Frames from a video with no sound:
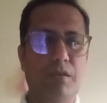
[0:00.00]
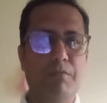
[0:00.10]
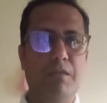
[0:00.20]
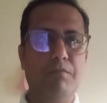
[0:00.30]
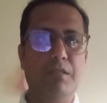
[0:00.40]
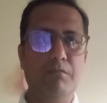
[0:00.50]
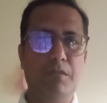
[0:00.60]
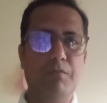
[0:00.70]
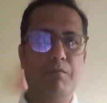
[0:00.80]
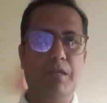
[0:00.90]
maybe FD,
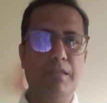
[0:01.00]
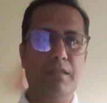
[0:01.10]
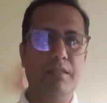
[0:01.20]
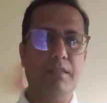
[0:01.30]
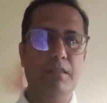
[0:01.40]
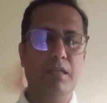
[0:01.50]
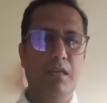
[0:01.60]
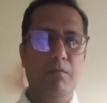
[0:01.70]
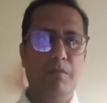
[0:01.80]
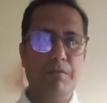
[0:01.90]
maybe my RD,
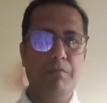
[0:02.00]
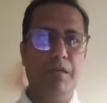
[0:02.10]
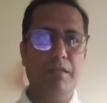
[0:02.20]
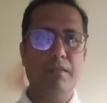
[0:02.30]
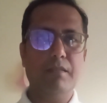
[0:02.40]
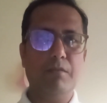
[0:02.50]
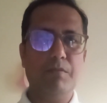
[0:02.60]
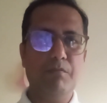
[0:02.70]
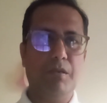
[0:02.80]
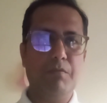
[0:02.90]
maybe my SIP,
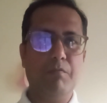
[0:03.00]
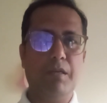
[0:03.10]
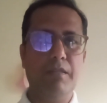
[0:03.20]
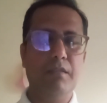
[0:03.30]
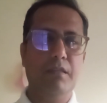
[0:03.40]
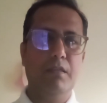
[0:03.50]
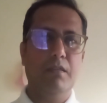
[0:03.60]
maybe my